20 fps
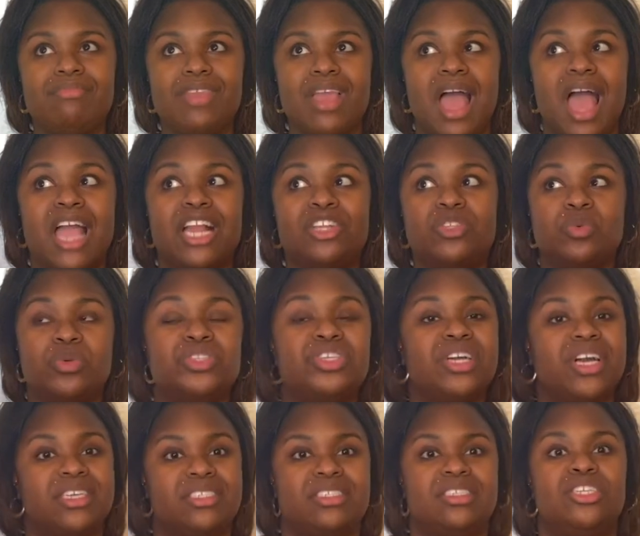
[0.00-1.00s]
I just want you
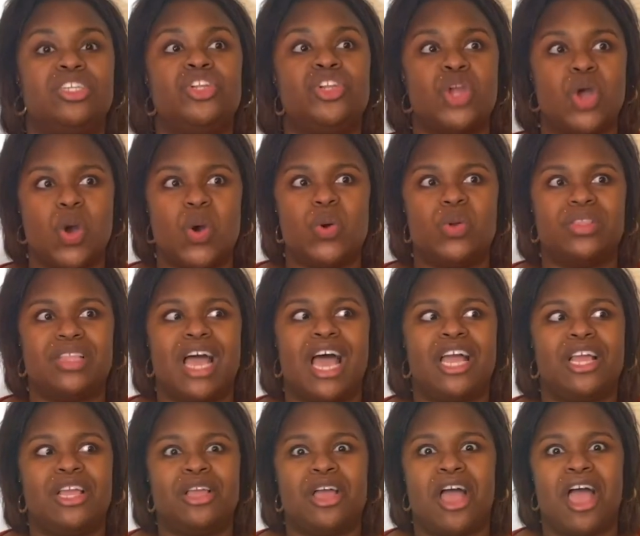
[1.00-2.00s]
guys to know
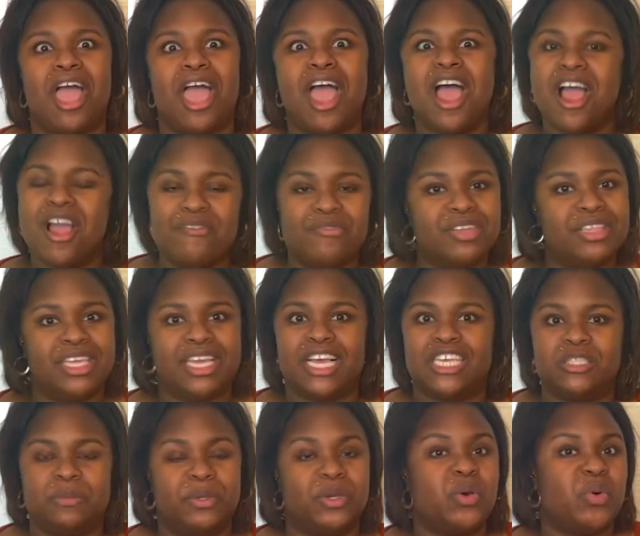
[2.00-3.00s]
that everything
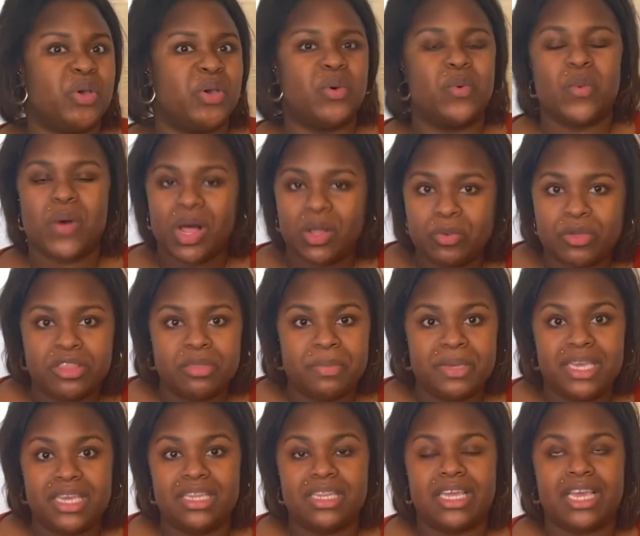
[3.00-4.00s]
has been going well with
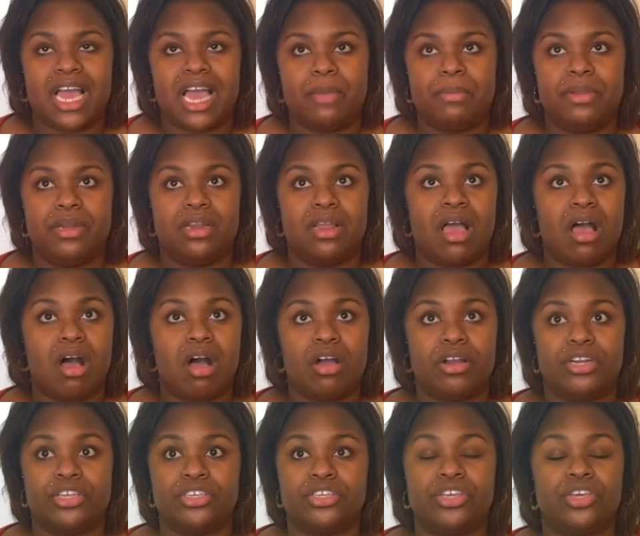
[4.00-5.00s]
me. Like, I've been
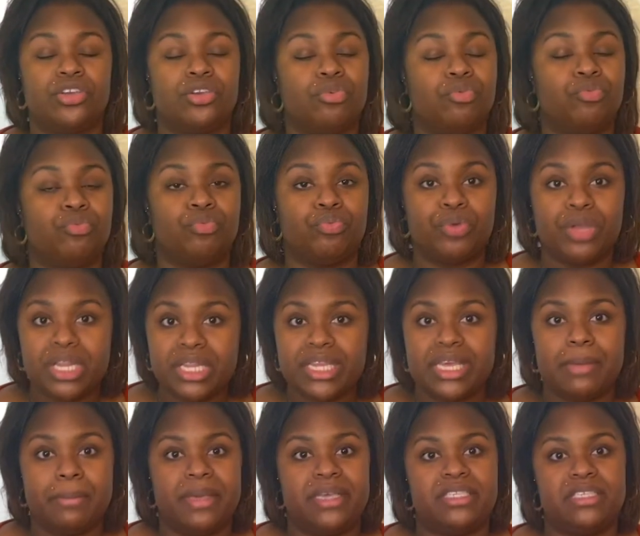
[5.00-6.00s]
on a really
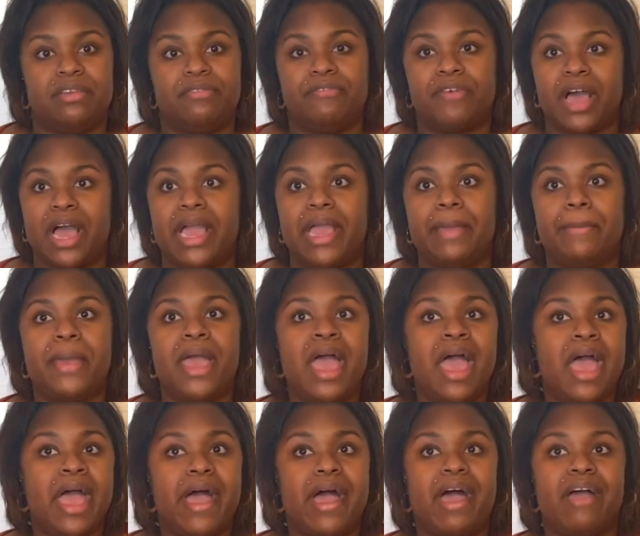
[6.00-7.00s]
amazing vibe.
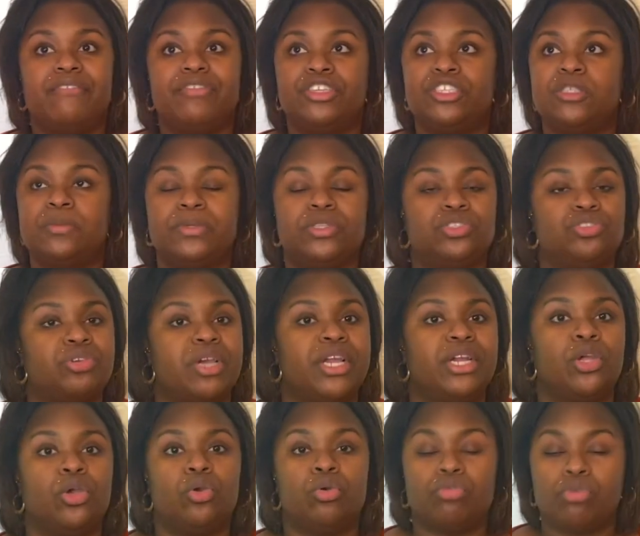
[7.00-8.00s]
I've just been trying
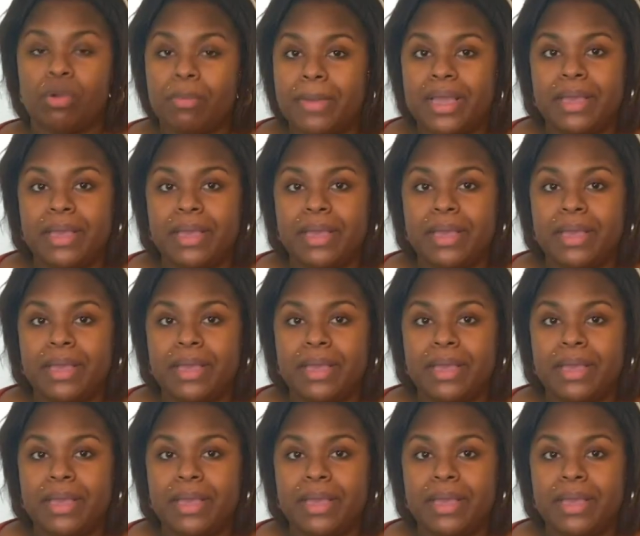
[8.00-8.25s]
to grow my